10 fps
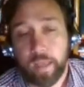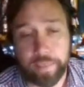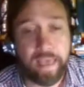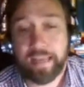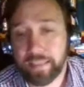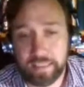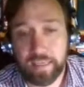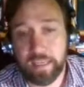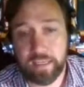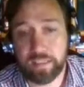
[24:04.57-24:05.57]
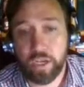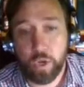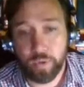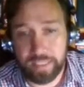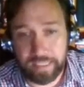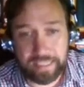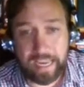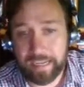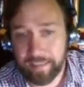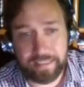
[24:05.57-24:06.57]
And that sneeze was
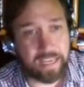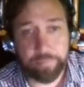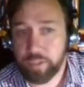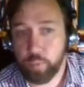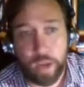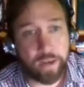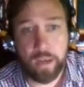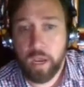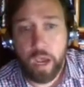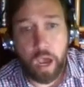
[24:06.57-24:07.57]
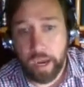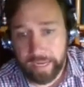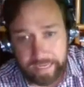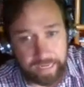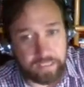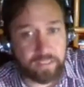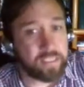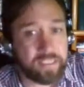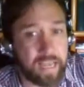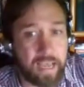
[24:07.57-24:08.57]
exactly the same as when I kicked
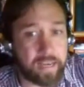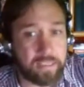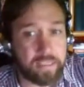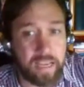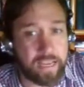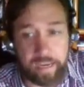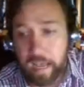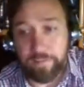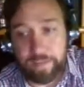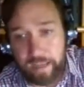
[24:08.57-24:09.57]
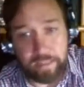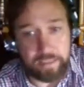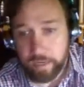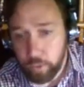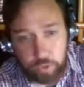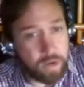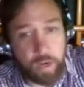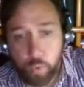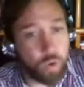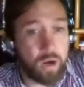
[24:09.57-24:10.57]
the sand in Afghanistan or
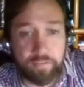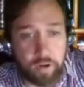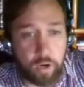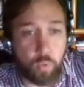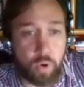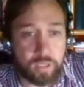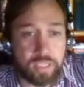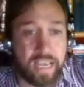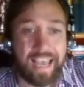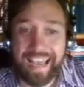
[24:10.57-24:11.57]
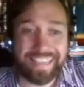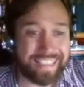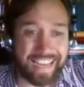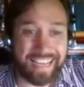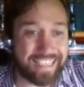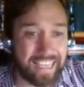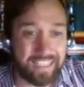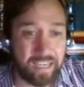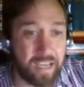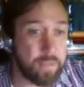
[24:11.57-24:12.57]
Iraq or wherever I was, and seconds
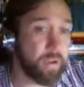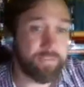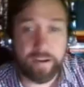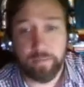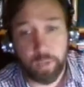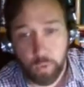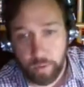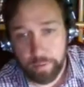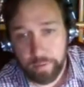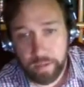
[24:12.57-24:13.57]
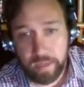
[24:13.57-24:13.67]
later, my friend blew up.